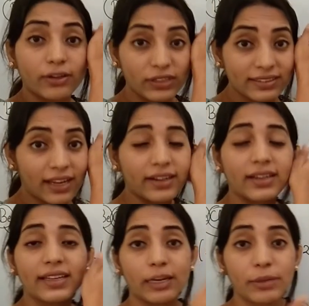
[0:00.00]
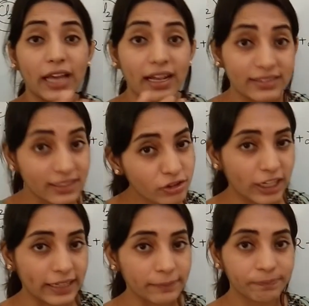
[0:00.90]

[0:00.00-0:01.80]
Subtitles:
we studied can be asked in JEE.